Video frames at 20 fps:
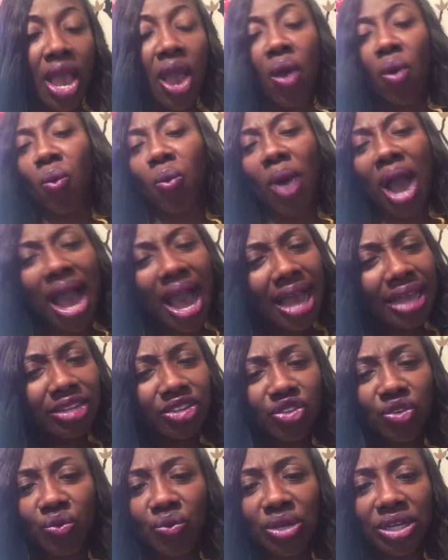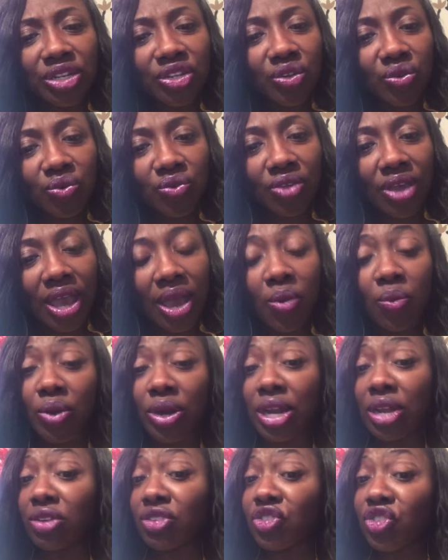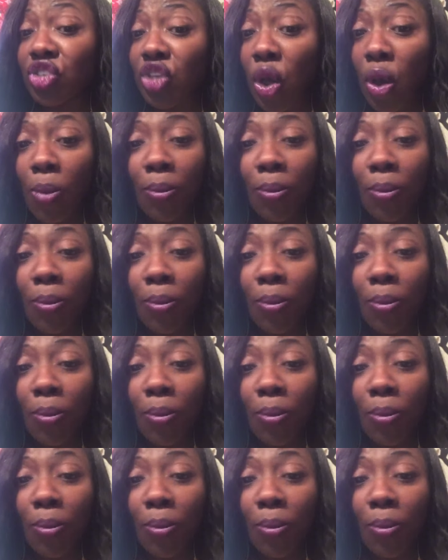Why do we do that when there's so